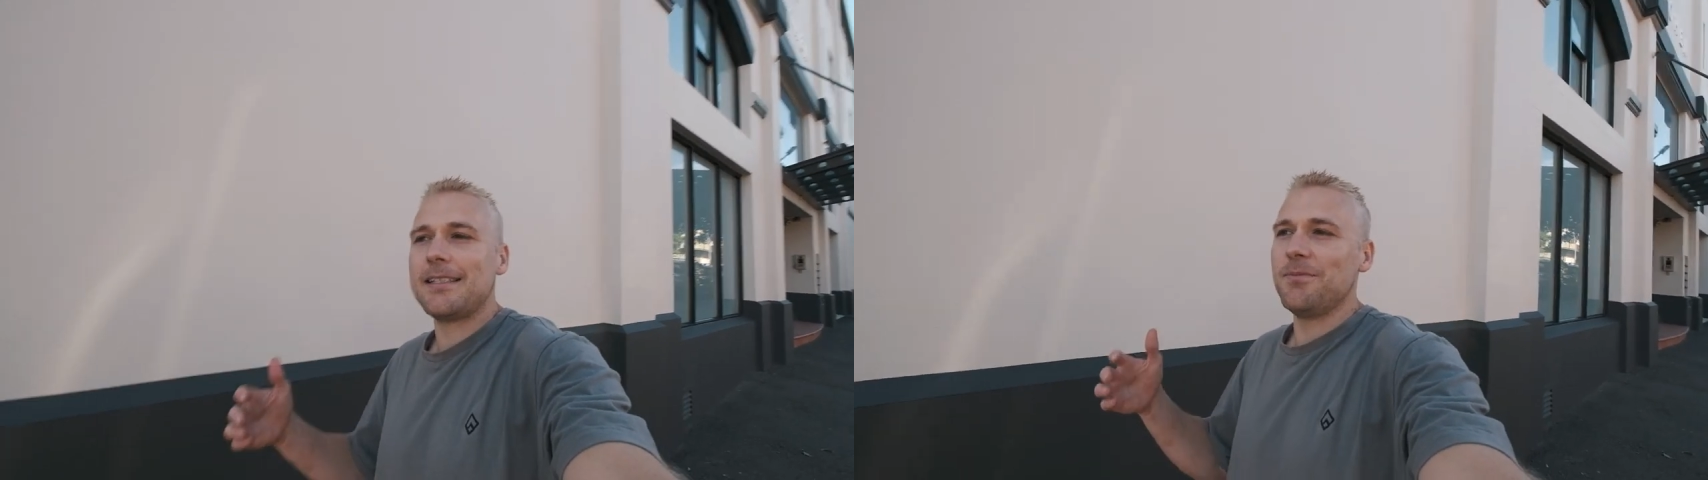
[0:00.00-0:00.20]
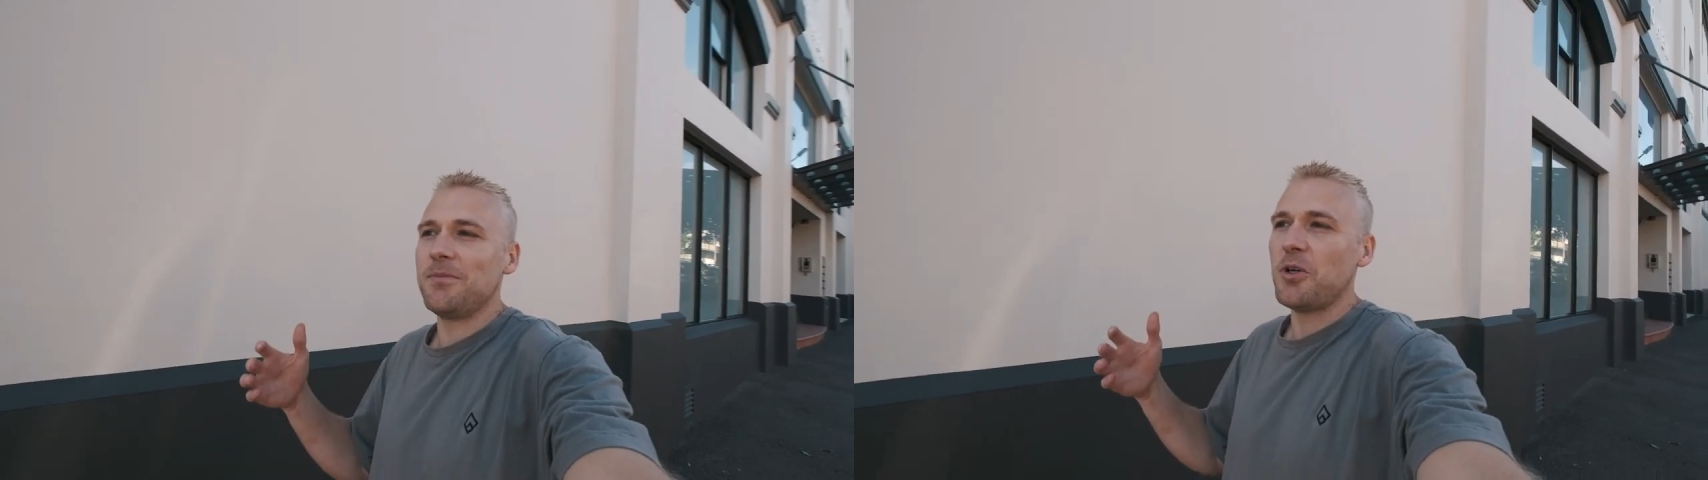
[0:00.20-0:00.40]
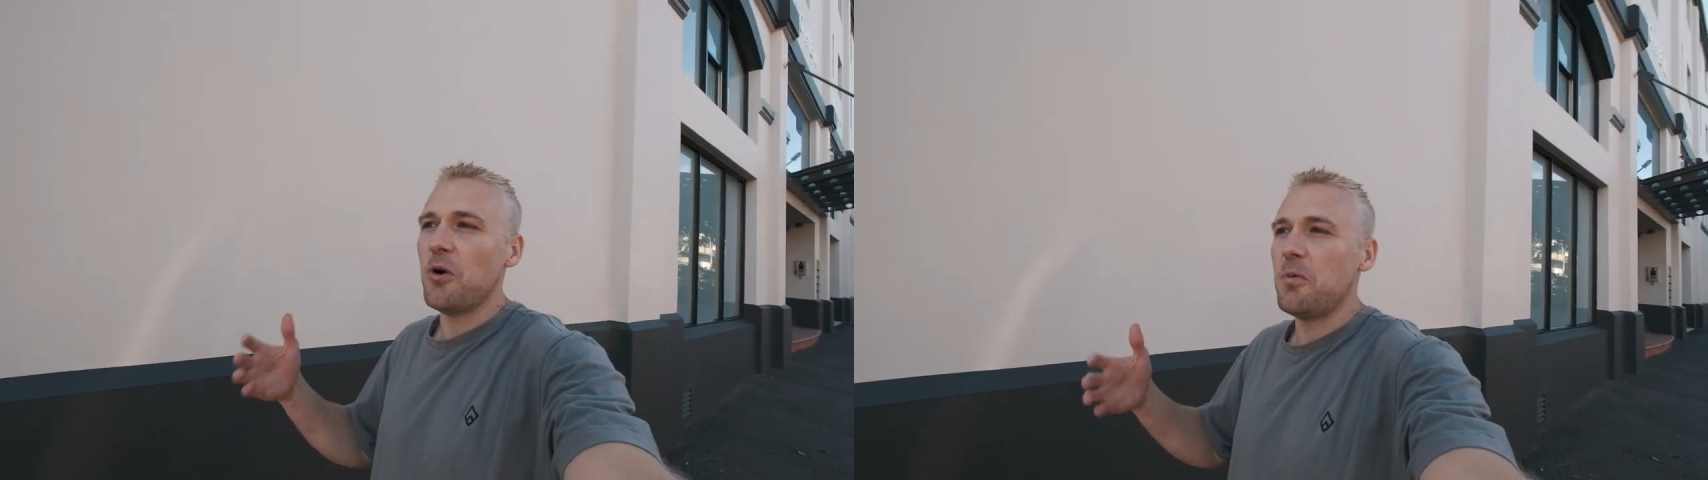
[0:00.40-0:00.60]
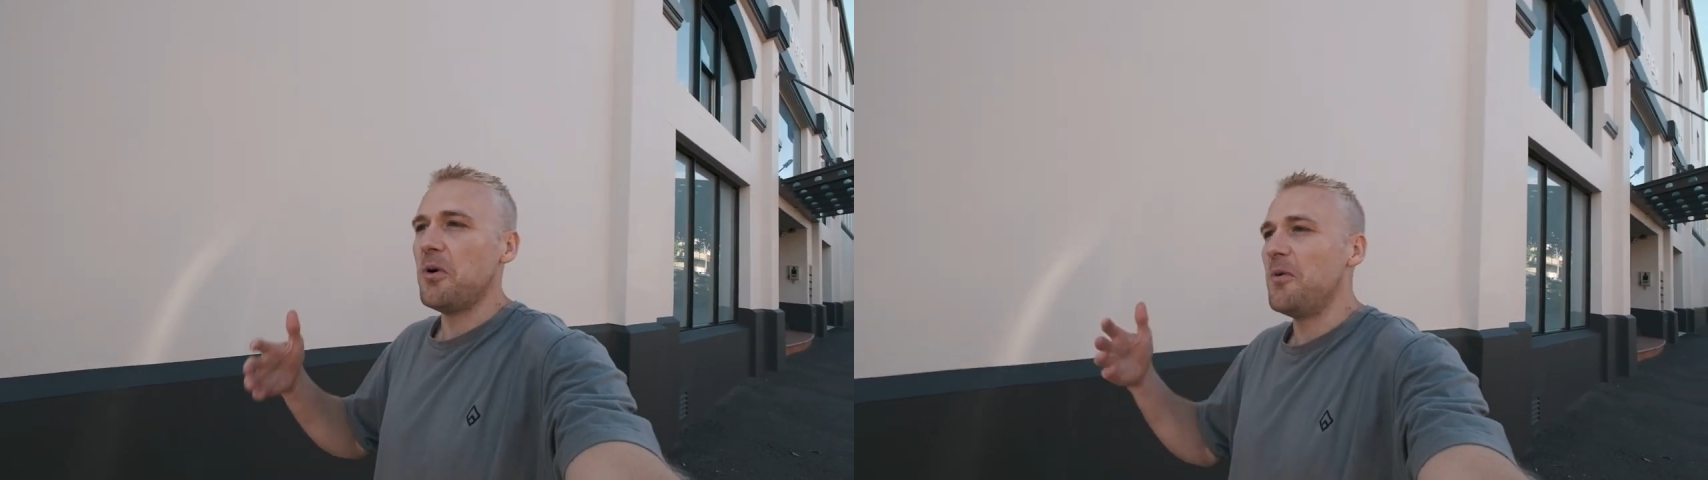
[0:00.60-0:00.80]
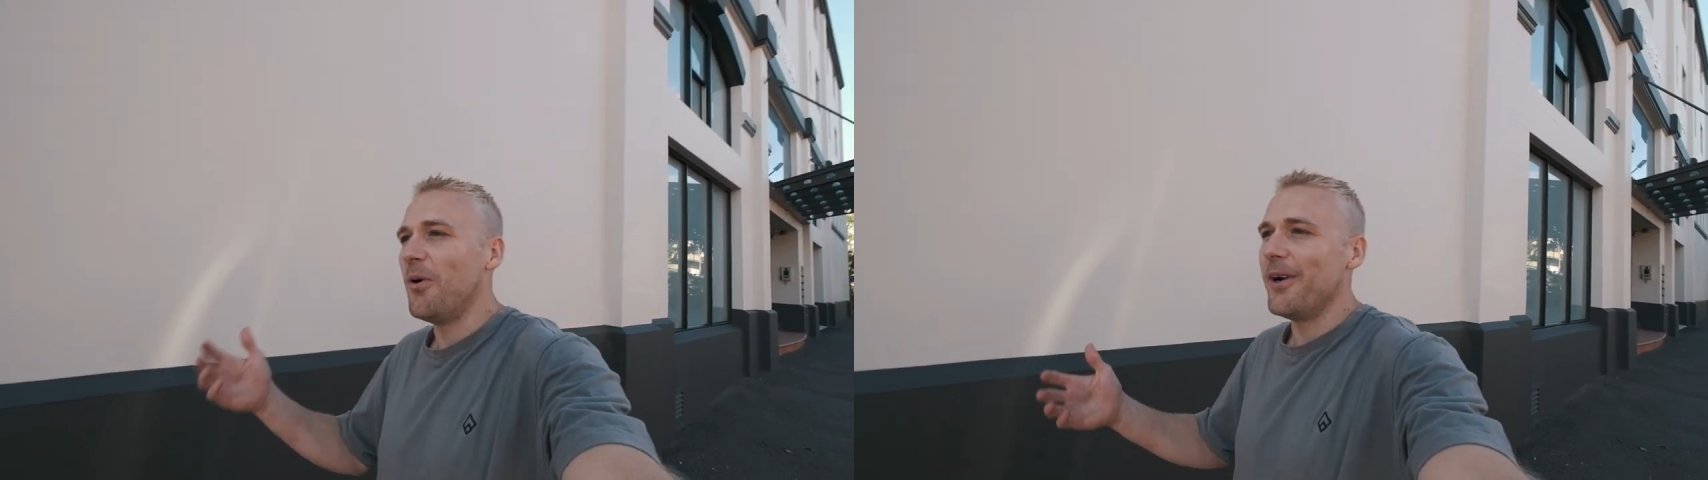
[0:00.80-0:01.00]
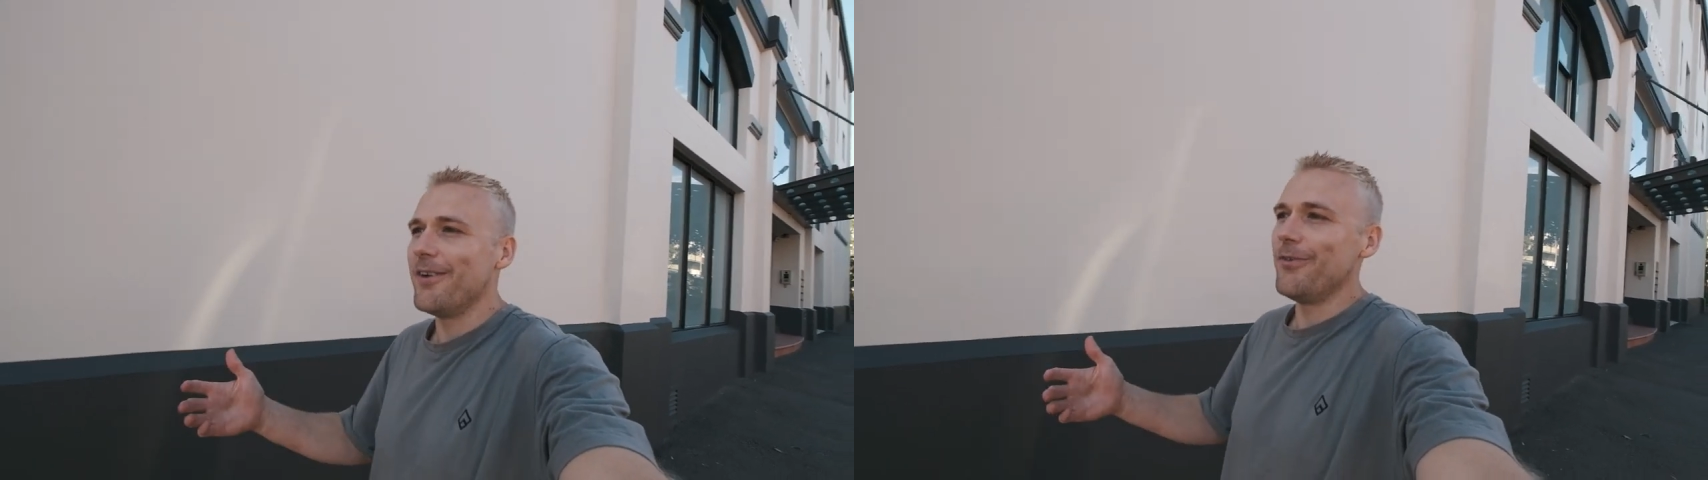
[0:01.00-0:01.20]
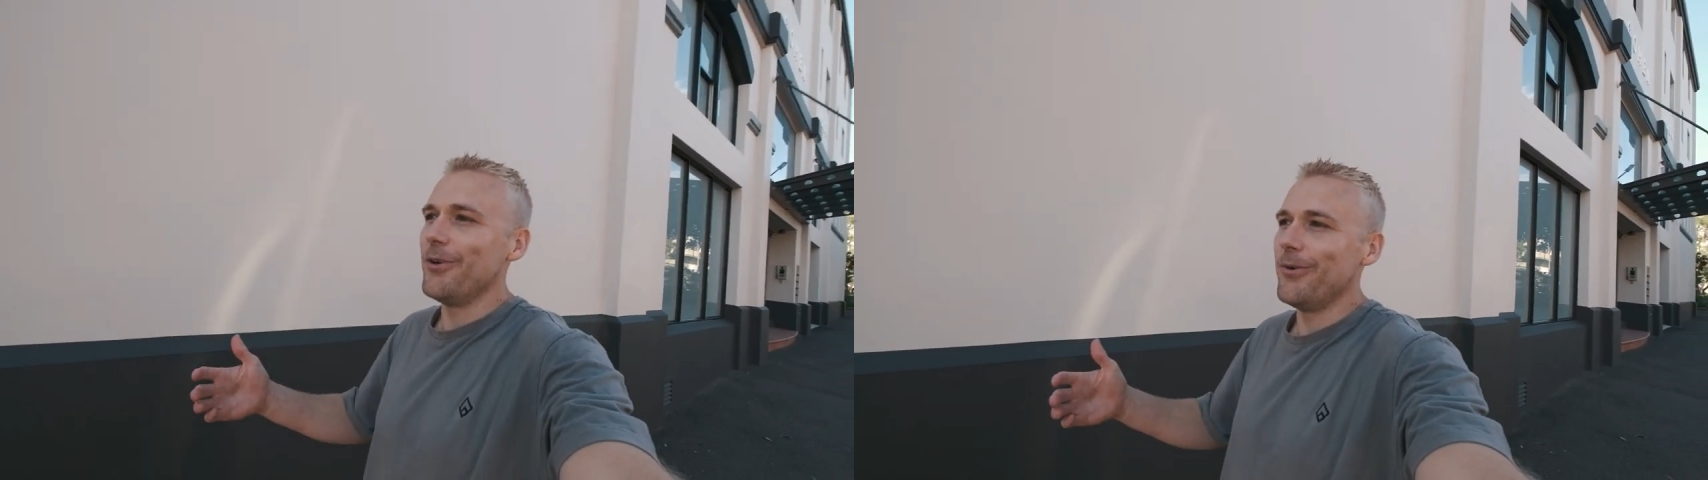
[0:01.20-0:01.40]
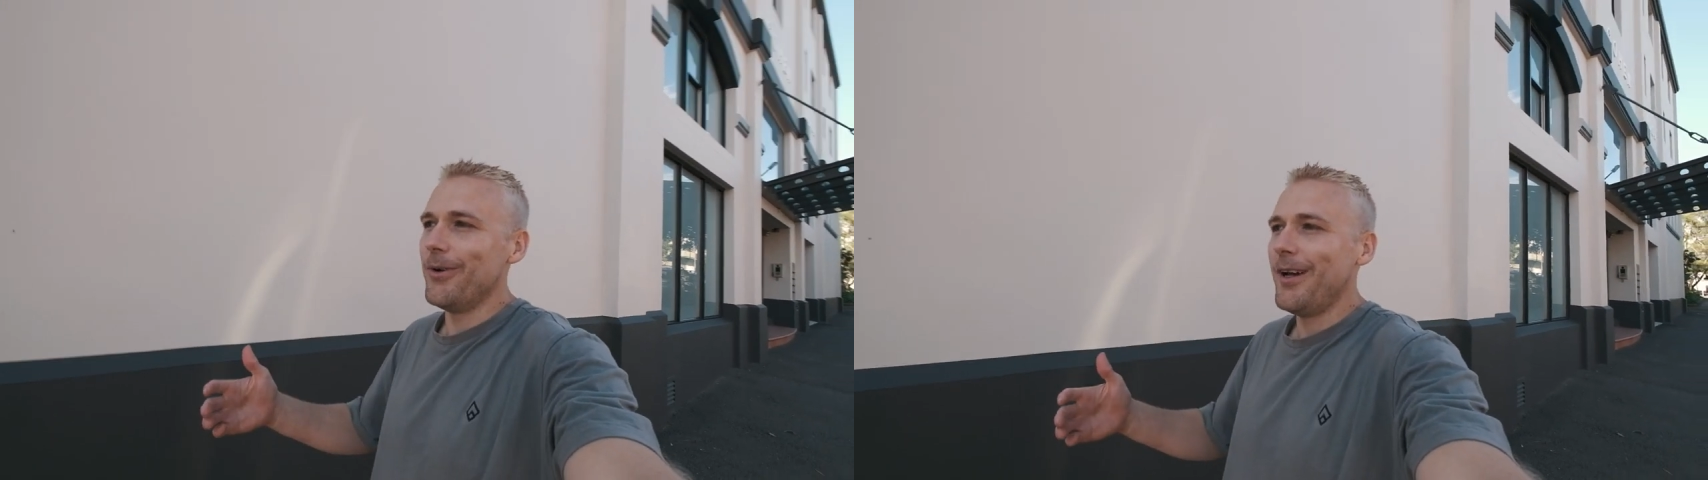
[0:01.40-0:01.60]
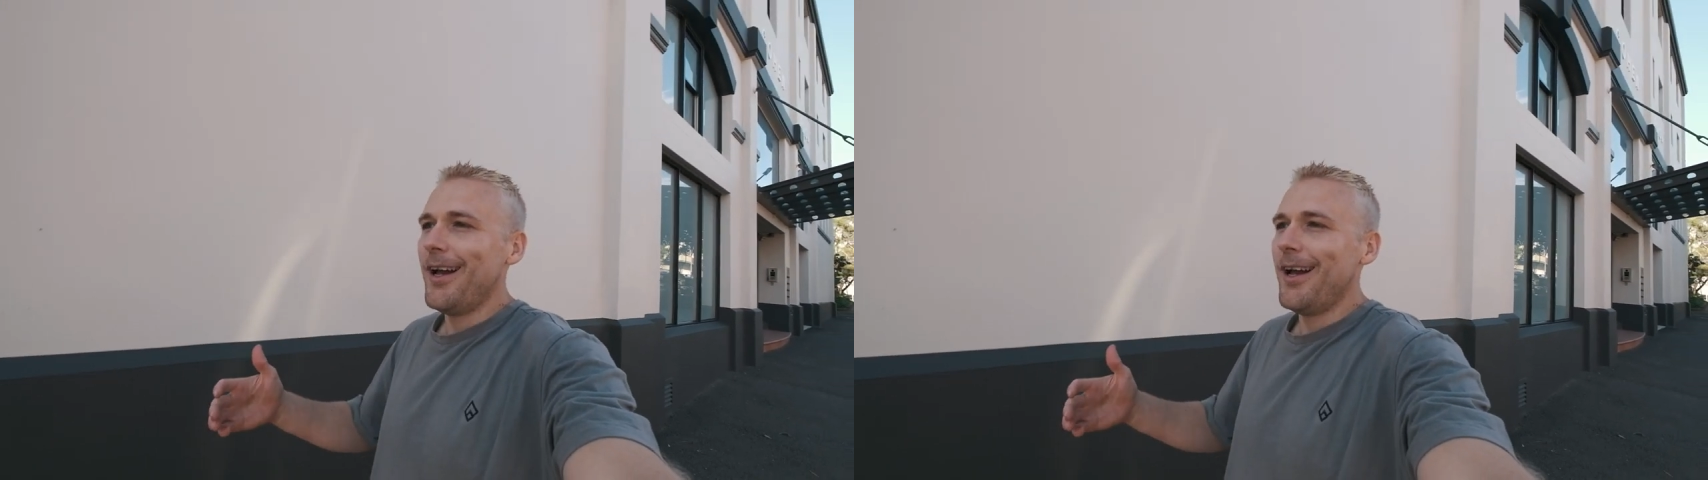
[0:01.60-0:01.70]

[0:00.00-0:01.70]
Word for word: some GoPro point of view.